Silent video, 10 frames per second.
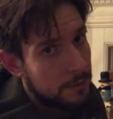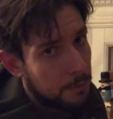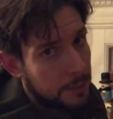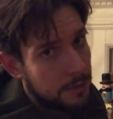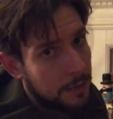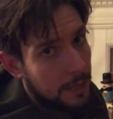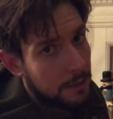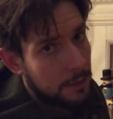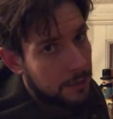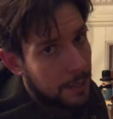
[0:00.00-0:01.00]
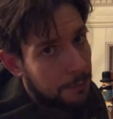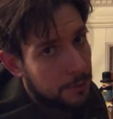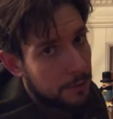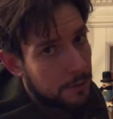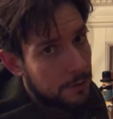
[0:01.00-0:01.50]
you're missing out on an
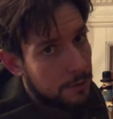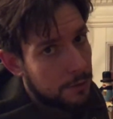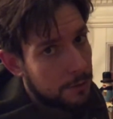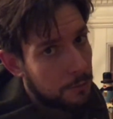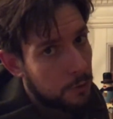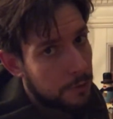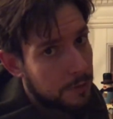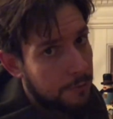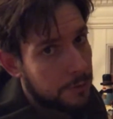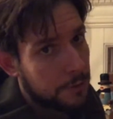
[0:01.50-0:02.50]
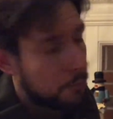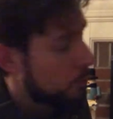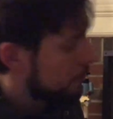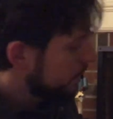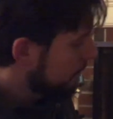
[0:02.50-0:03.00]
opportunity to do some cool stuff with some cool
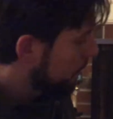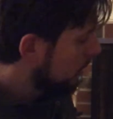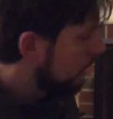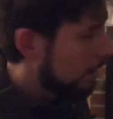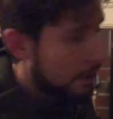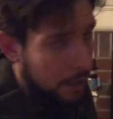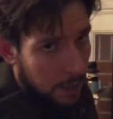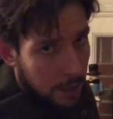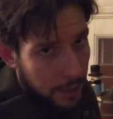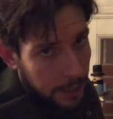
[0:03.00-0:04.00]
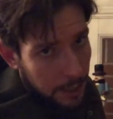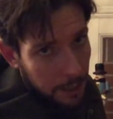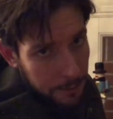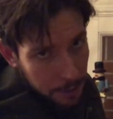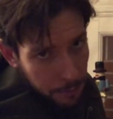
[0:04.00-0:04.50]
people. And I'm
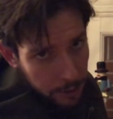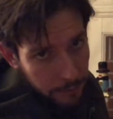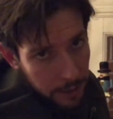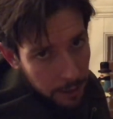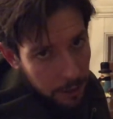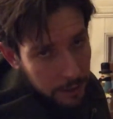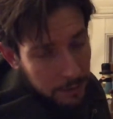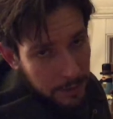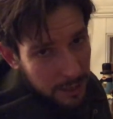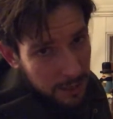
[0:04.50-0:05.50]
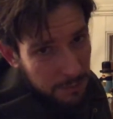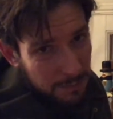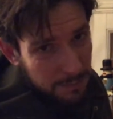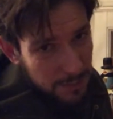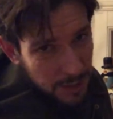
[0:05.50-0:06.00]
going to put a video here
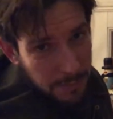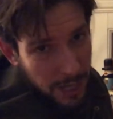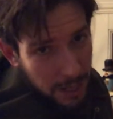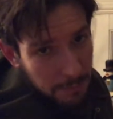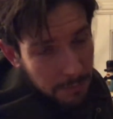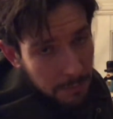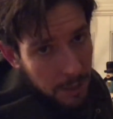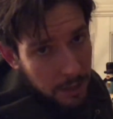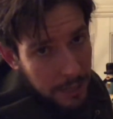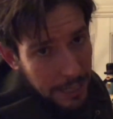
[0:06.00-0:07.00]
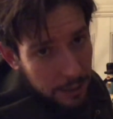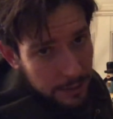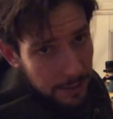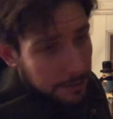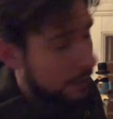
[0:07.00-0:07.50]
sometime on how I
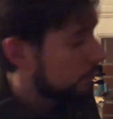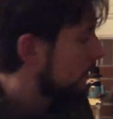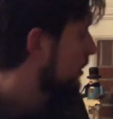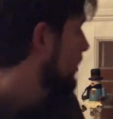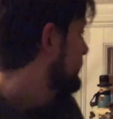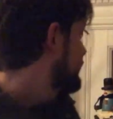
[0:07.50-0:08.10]
set that ruck up.